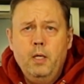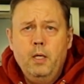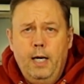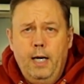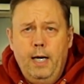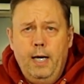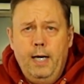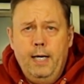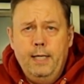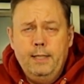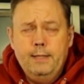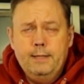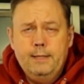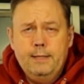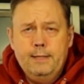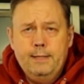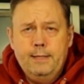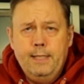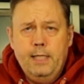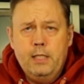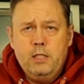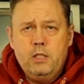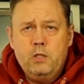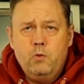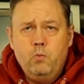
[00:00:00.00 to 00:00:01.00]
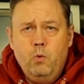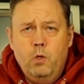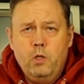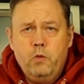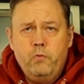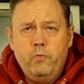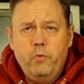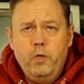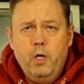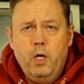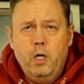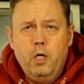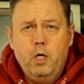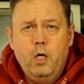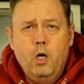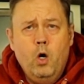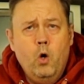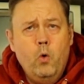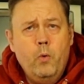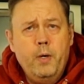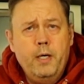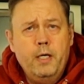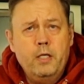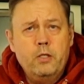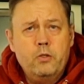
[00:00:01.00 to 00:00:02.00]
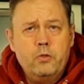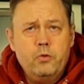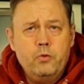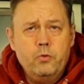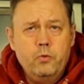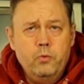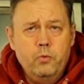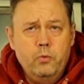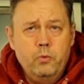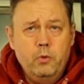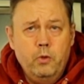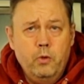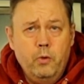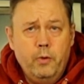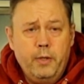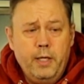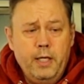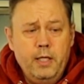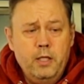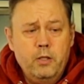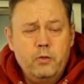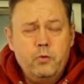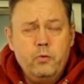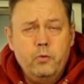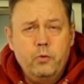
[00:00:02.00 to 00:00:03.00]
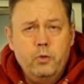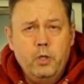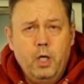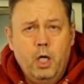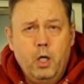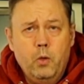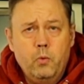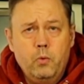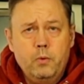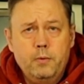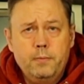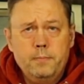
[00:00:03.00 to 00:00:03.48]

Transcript: and that's what we are going to look into now.